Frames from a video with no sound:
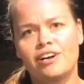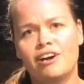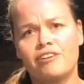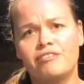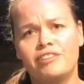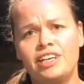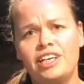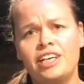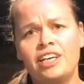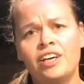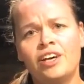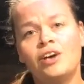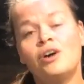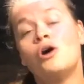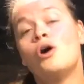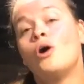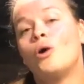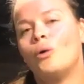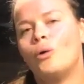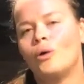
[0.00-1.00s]
RV
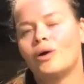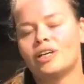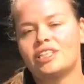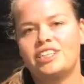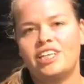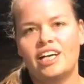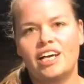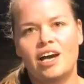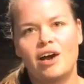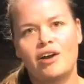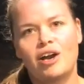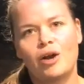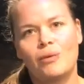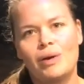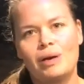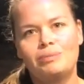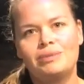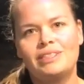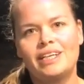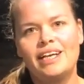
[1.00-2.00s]
or check out our
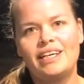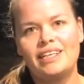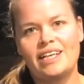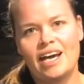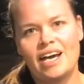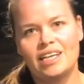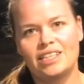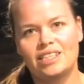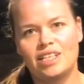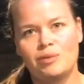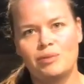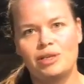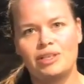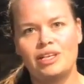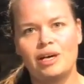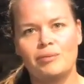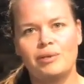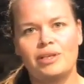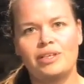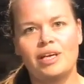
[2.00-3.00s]
website at
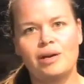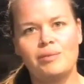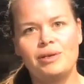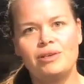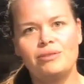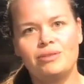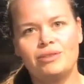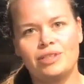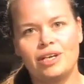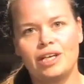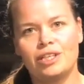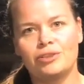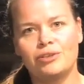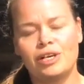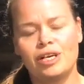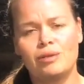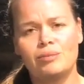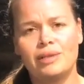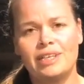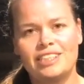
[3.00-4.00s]

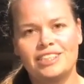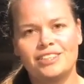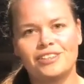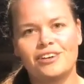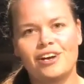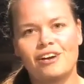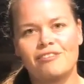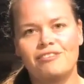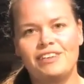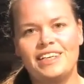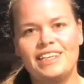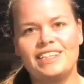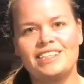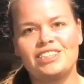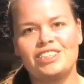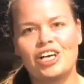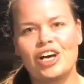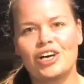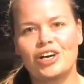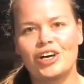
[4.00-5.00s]

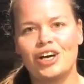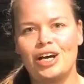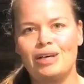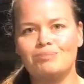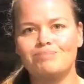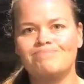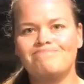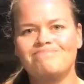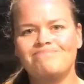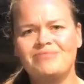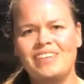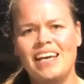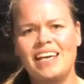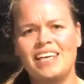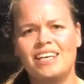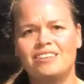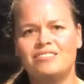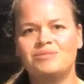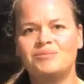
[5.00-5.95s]
www.trailblazerrv.com. Thank you.